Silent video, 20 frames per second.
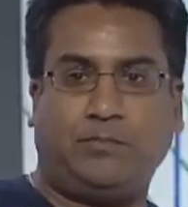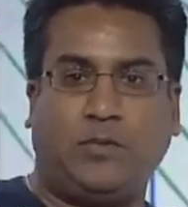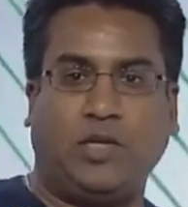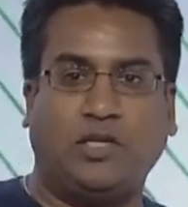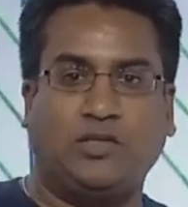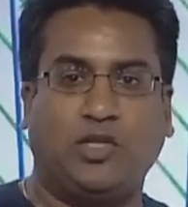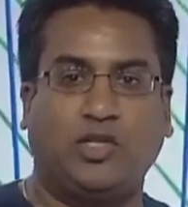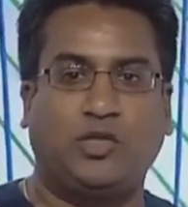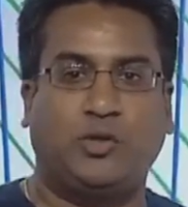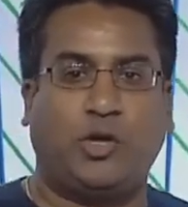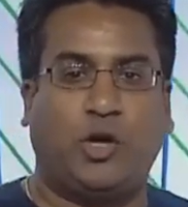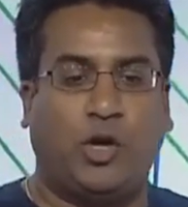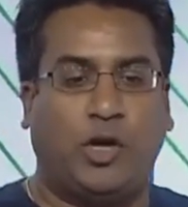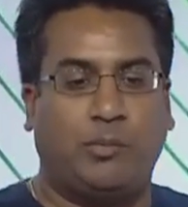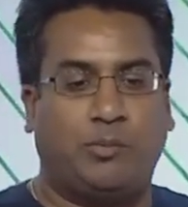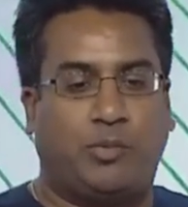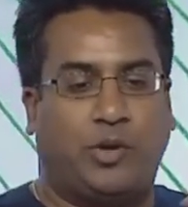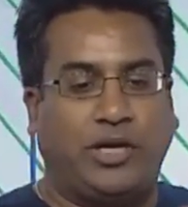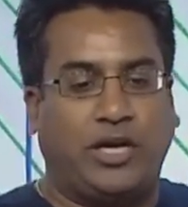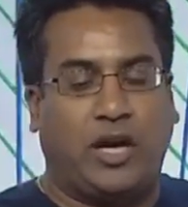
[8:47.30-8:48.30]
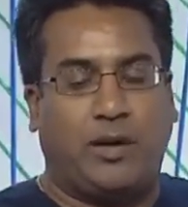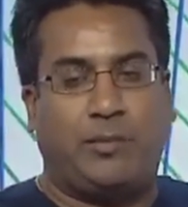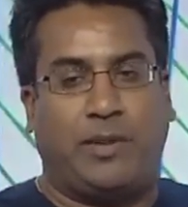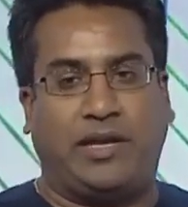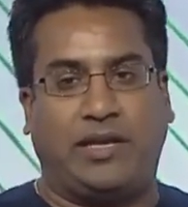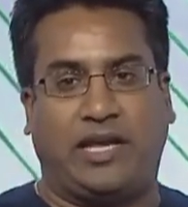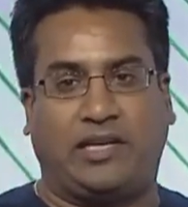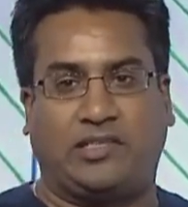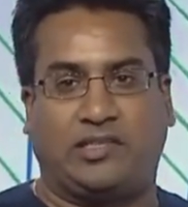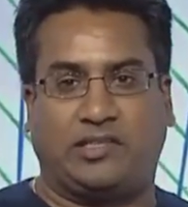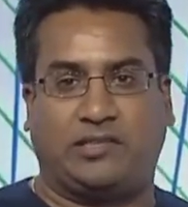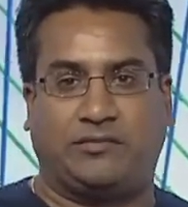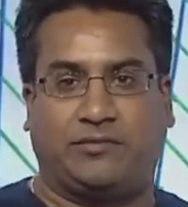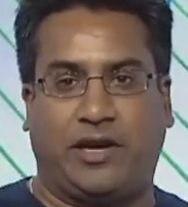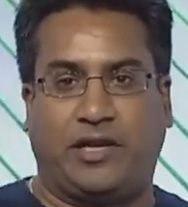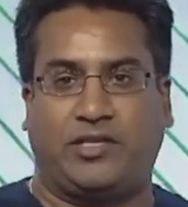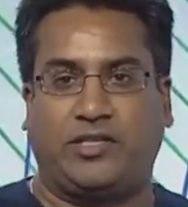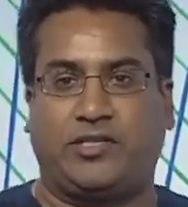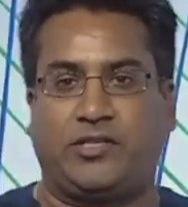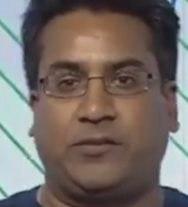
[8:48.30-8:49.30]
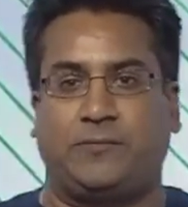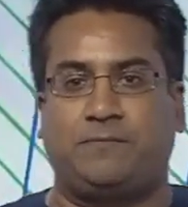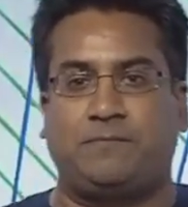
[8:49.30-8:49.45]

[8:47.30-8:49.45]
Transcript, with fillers: So let's go ahead and bring up my Nexus device.